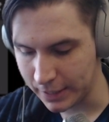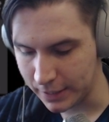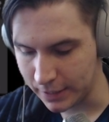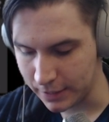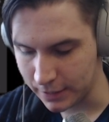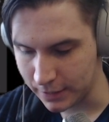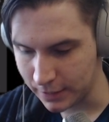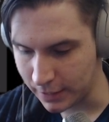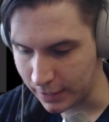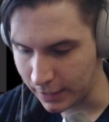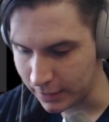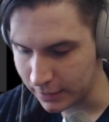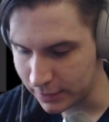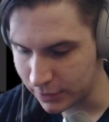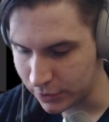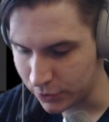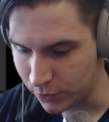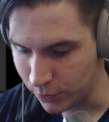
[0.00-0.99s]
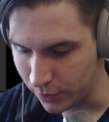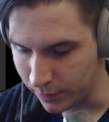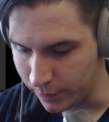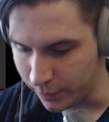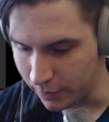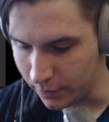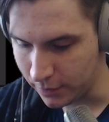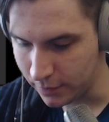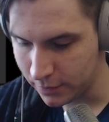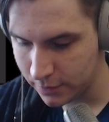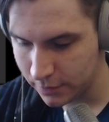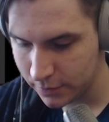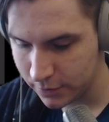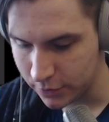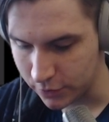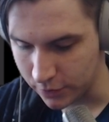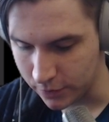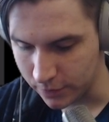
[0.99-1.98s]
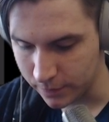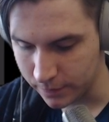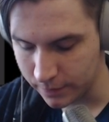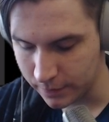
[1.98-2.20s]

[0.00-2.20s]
not suitable. So